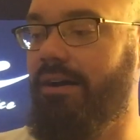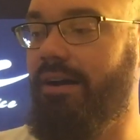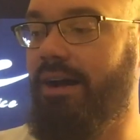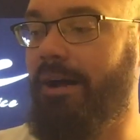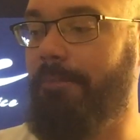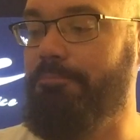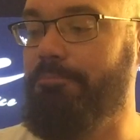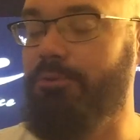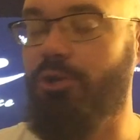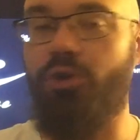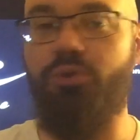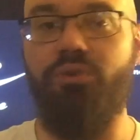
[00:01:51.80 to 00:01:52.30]

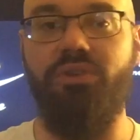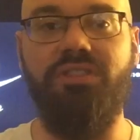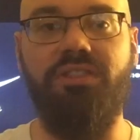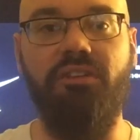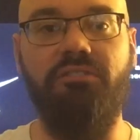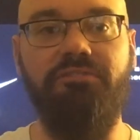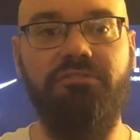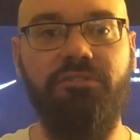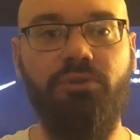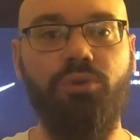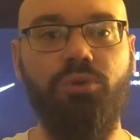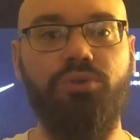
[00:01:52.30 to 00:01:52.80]
uploaded the
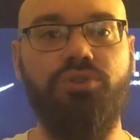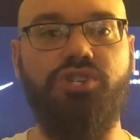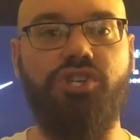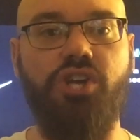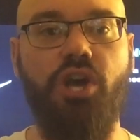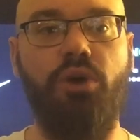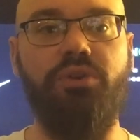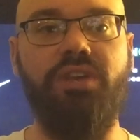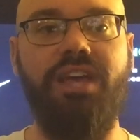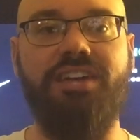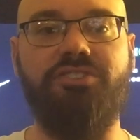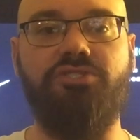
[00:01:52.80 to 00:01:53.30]
full
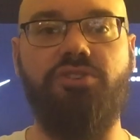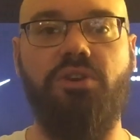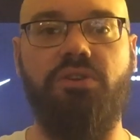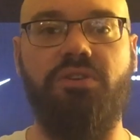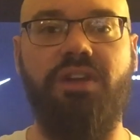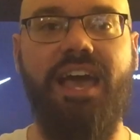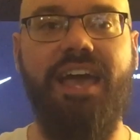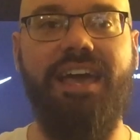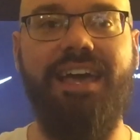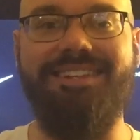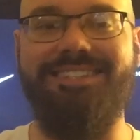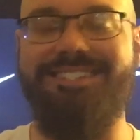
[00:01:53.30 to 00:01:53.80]
show
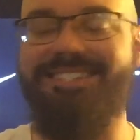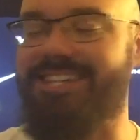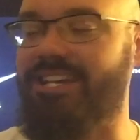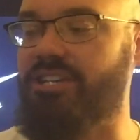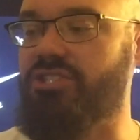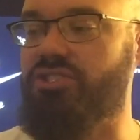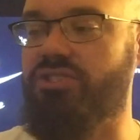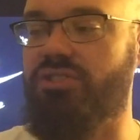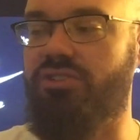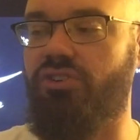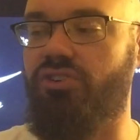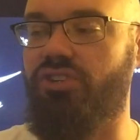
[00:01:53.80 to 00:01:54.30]
yesterday at
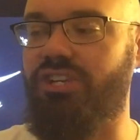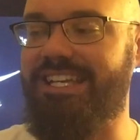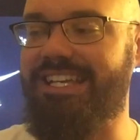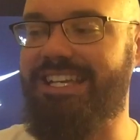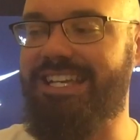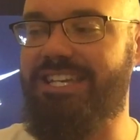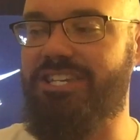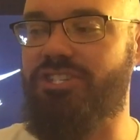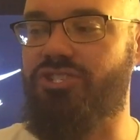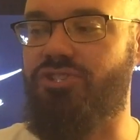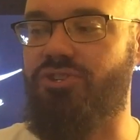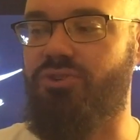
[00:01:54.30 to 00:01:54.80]
6:30
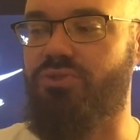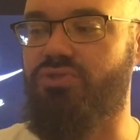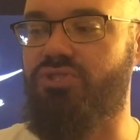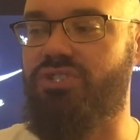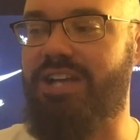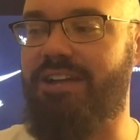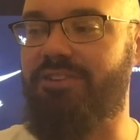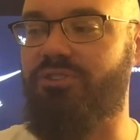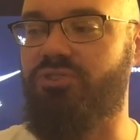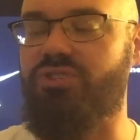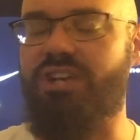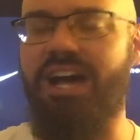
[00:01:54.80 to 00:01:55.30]
Eastern
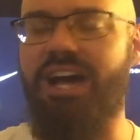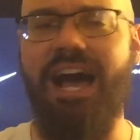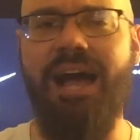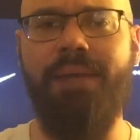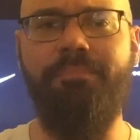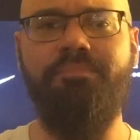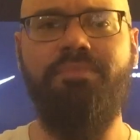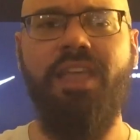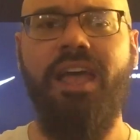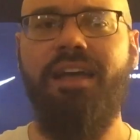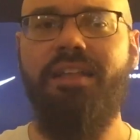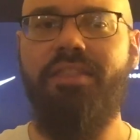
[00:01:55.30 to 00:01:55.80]
Standard
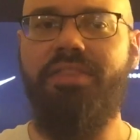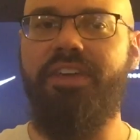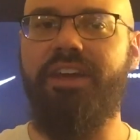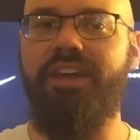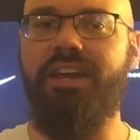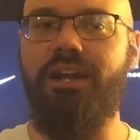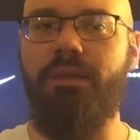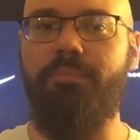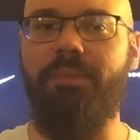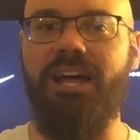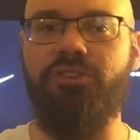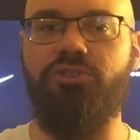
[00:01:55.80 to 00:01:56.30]
Time.
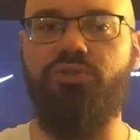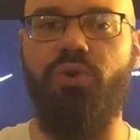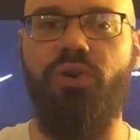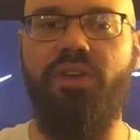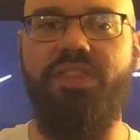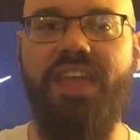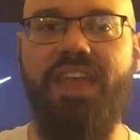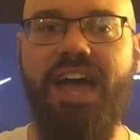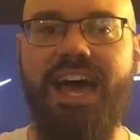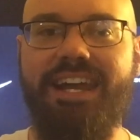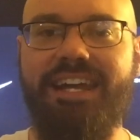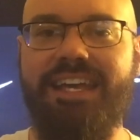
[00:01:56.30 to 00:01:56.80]
Thinking about
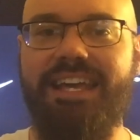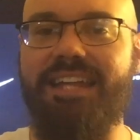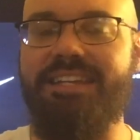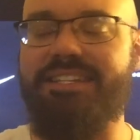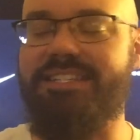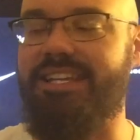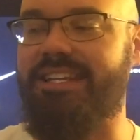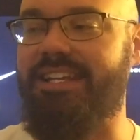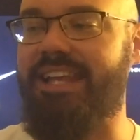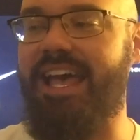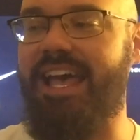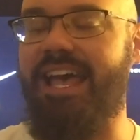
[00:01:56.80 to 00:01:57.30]
doing that again
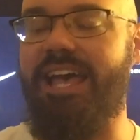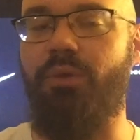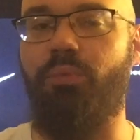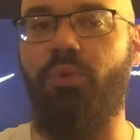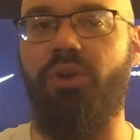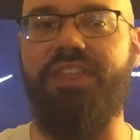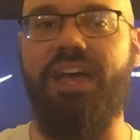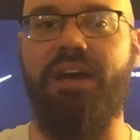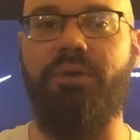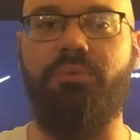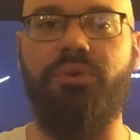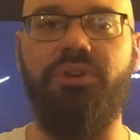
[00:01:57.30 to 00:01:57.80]
today.
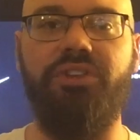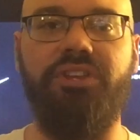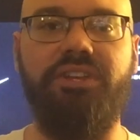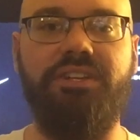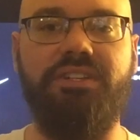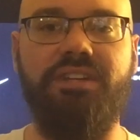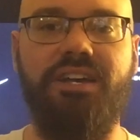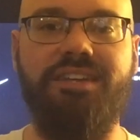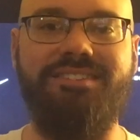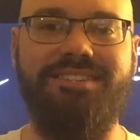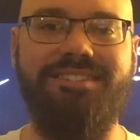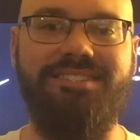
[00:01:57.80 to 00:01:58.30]
What that really
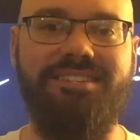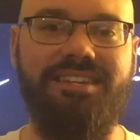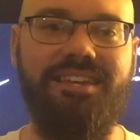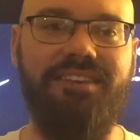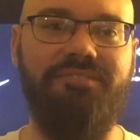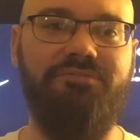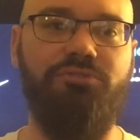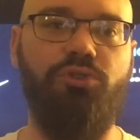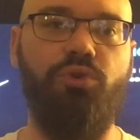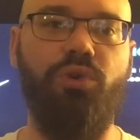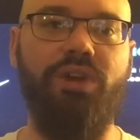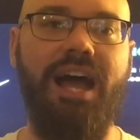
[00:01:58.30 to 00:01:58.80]
does is
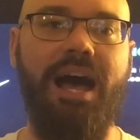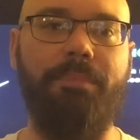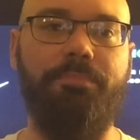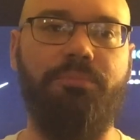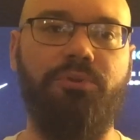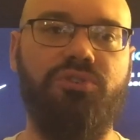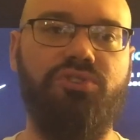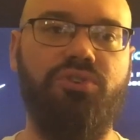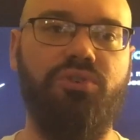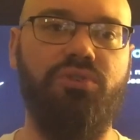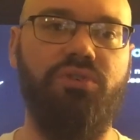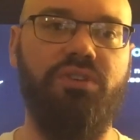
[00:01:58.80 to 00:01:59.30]
give you an
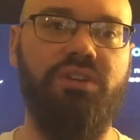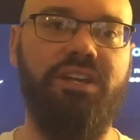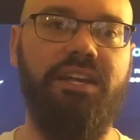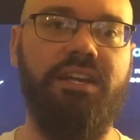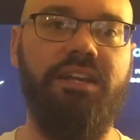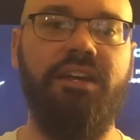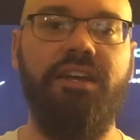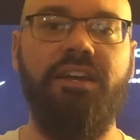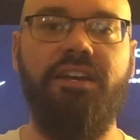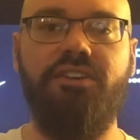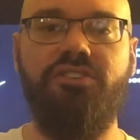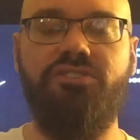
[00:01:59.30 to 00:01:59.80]

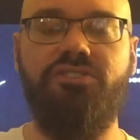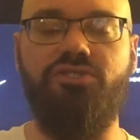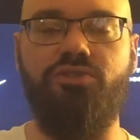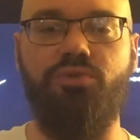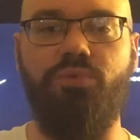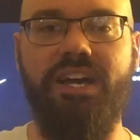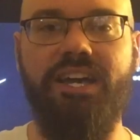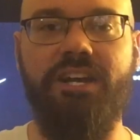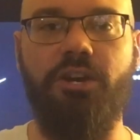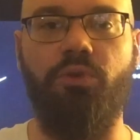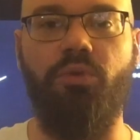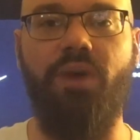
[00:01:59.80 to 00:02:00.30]
opportunity to
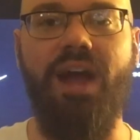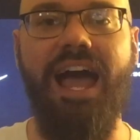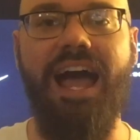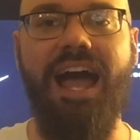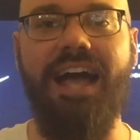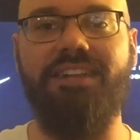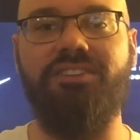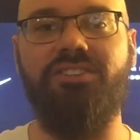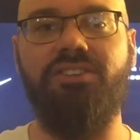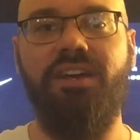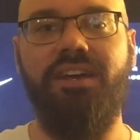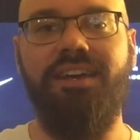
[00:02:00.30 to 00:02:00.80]

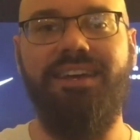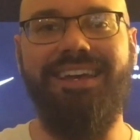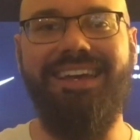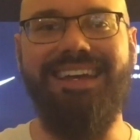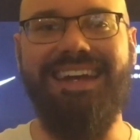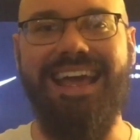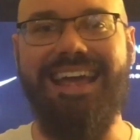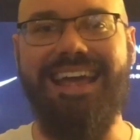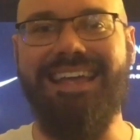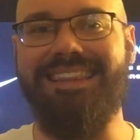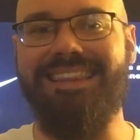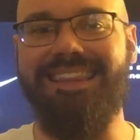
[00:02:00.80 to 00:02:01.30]
interact in
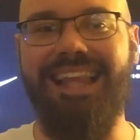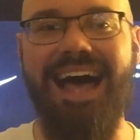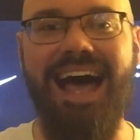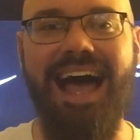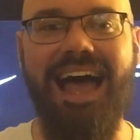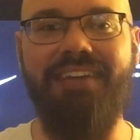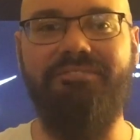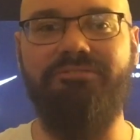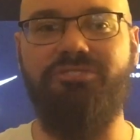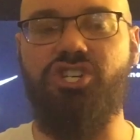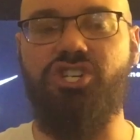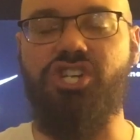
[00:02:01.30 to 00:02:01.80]
a
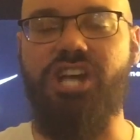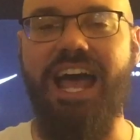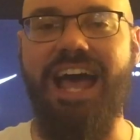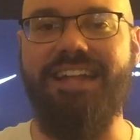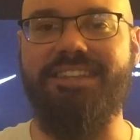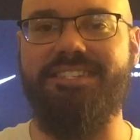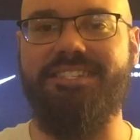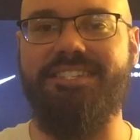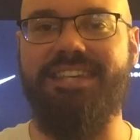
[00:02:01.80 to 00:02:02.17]
live chat